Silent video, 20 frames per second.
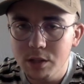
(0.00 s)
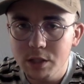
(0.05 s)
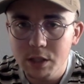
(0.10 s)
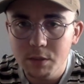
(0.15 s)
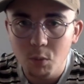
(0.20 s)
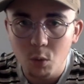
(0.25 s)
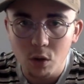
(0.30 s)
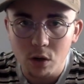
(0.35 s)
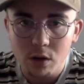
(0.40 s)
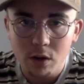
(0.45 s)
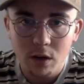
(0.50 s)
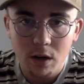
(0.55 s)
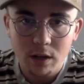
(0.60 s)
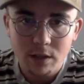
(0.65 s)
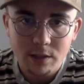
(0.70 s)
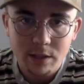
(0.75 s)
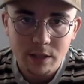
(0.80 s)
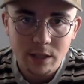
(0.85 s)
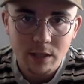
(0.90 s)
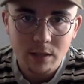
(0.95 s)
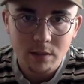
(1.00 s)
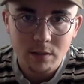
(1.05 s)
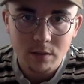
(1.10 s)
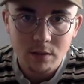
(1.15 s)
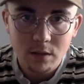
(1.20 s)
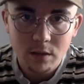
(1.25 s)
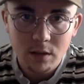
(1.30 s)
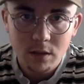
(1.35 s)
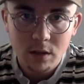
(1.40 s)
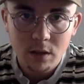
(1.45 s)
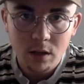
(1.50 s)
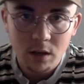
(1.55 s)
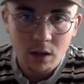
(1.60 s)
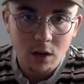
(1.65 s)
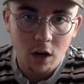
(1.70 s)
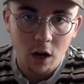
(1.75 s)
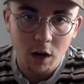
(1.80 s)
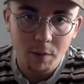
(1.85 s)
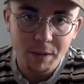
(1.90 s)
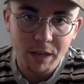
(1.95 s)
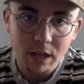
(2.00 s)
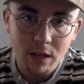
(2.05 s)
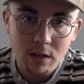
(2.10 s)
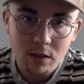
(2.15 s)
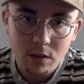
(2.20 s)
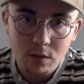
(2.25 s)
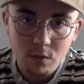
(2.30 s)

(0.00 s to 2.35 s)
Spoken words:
see more content, comment